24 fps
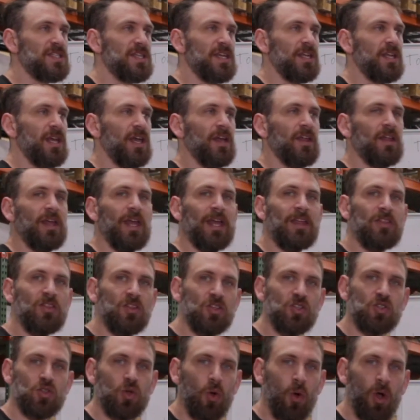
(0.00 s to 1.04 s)
in it, in the
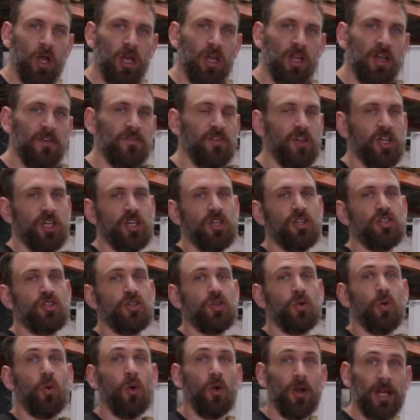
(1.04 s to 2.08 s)
soil, if you're going to
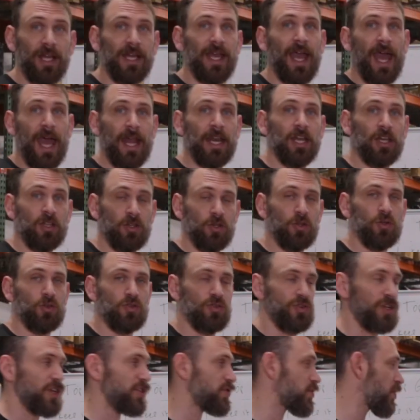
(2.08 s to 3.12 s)
do organic
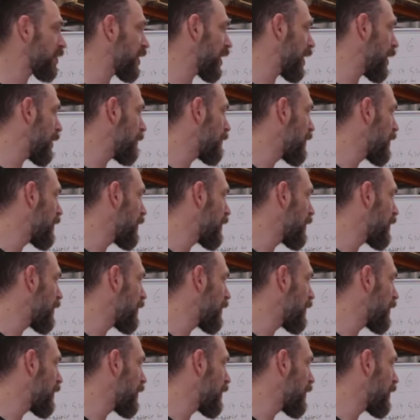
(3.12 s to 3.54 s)
nutrients, okay? All